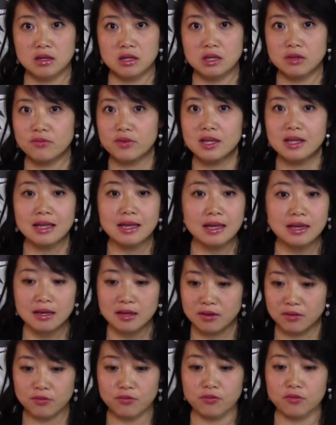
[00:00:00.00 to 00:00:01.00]
Even
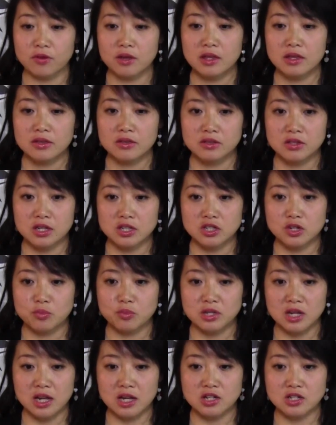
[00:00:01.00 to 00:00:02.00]
if the
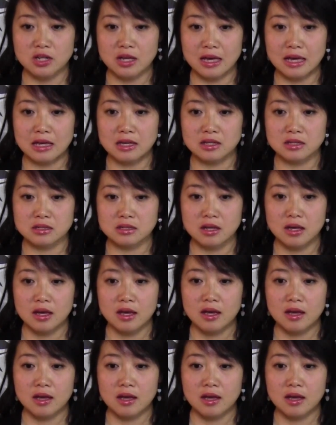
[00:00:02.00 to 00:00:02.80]
interpretation is